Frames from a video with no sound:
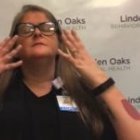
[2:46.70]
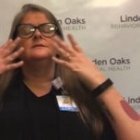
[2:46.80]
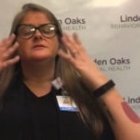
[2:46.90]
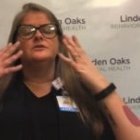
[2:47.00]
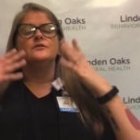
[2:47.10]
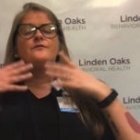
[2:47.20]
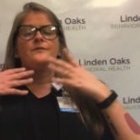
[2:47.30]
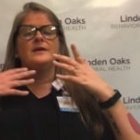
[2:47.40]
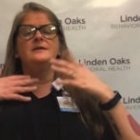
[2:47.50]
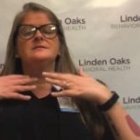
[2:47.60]
into your
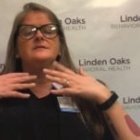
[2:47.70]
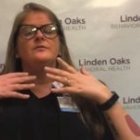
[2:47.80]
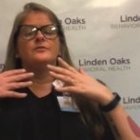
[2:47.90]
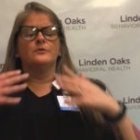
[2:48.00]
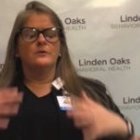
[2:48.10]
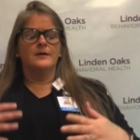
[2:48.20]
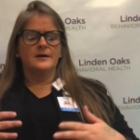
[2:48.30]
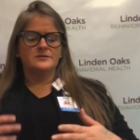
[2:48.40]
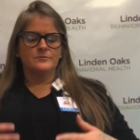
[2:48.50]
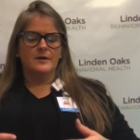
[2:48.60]
face and
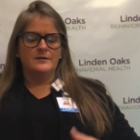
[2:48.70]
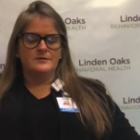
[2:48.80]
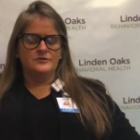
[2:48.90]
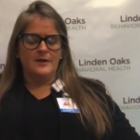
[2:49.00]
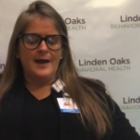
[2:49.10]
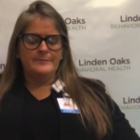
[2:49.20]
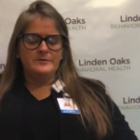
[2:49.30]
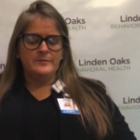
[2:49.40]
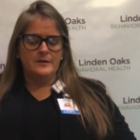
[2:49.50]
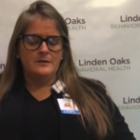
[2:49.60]
thorax, right, into your
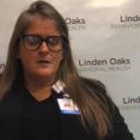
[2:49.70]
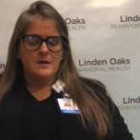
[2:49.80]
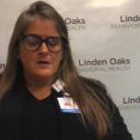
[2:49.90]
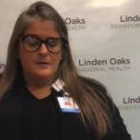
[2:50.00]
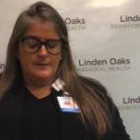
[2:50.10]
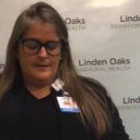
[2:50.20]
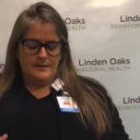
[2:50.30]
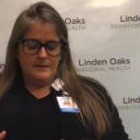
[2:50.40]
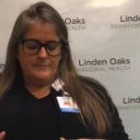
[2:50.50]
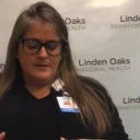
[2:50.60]
abdomen.
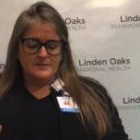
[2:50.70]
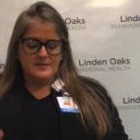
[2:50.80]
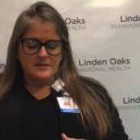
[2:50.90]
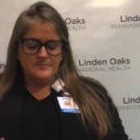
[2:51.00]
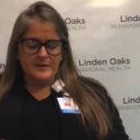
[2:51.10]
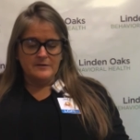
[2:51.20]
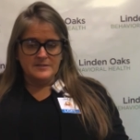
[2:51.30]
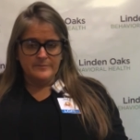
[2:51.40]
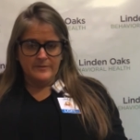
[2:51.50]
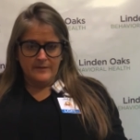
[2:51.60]
It also has
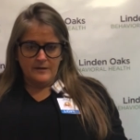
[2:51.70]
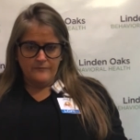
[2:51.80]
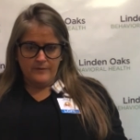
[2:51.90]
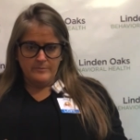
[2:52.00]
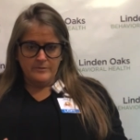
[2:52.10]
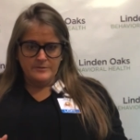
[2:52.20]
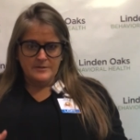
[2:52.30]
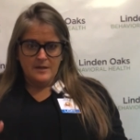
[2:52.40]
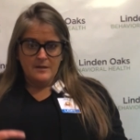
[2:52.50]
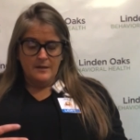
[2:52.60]
parasympathetic fibers,
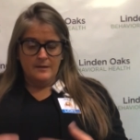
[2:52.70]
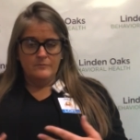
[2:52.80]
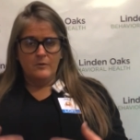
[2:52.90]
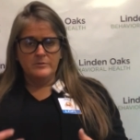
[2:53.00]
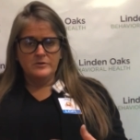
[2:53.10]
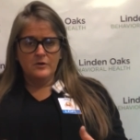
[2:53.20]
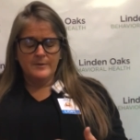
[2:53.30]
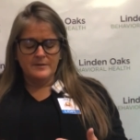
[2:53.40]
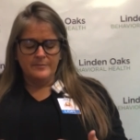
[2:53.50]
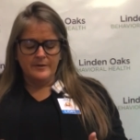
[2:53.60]
and what we know
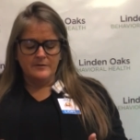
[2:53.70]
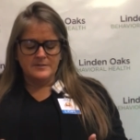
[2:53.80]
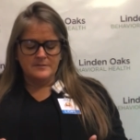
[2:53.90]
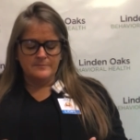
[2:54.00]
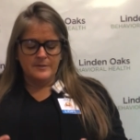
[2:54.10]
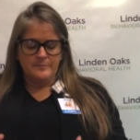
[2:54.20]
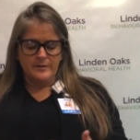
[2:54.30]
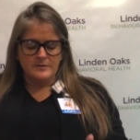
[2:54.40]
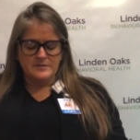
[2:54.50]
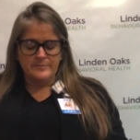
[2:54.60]
about the
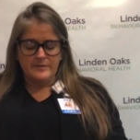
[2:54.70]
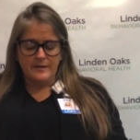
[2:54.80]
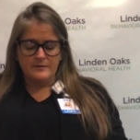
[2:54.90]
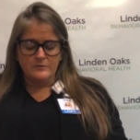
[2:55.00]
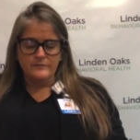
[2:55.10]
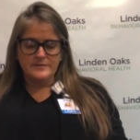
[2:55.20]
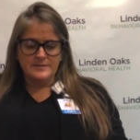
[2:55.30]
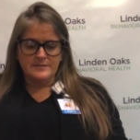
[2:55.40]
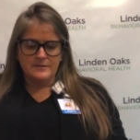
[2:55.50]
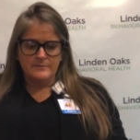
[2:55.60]
parasympathetic nervous
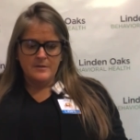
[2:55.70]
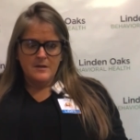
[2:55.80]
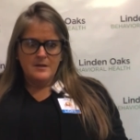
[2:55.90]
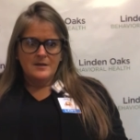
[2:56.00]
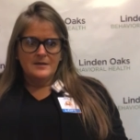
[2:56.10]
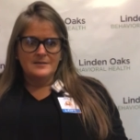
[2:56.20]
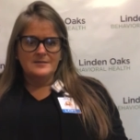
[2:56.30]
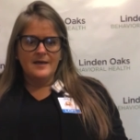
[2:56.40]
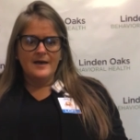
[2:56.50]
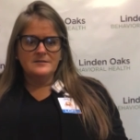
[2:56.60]
system is
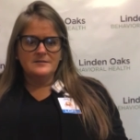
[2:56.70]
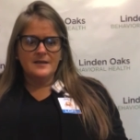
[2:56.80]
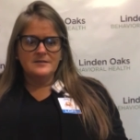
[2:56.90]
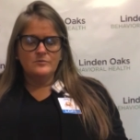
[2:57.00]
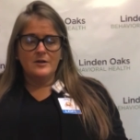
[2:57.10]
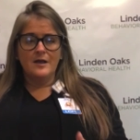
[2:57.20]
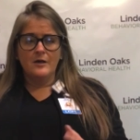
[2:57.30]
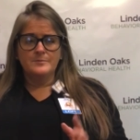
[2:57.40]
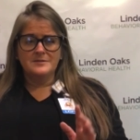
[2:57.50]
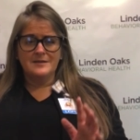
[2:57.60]
that's what
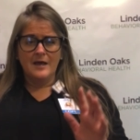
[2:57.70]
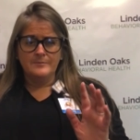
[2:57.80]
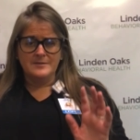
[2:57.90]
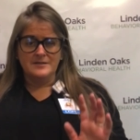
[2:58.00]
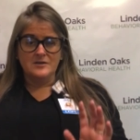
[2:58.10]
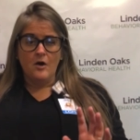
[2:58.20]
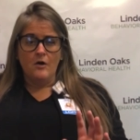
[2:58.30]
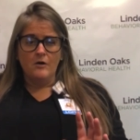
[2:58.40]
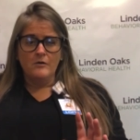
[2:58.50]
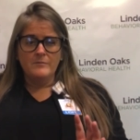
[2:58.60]
helps us
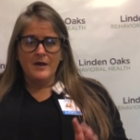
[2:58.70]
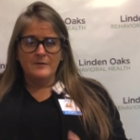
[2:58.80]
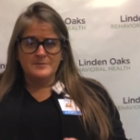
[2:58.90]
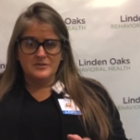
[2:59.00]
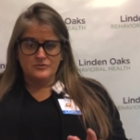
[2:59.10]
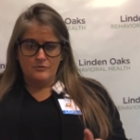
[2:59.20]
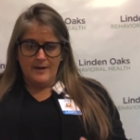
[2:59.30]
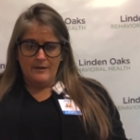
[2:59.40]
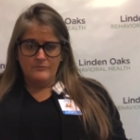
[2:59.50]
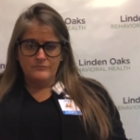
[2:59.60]
calm, helps us
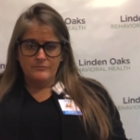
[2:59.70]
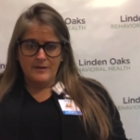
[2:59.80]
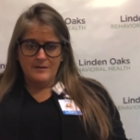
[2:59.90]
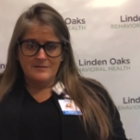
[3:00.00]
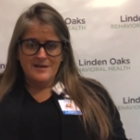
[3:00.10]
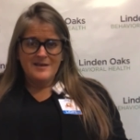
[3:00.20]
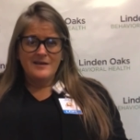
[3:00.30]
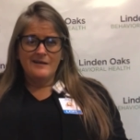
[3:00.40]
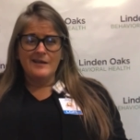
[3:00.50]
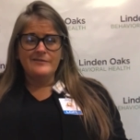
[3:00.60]
ground, right?
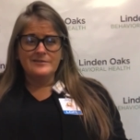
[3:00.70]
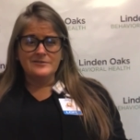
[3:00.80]
A lot of us are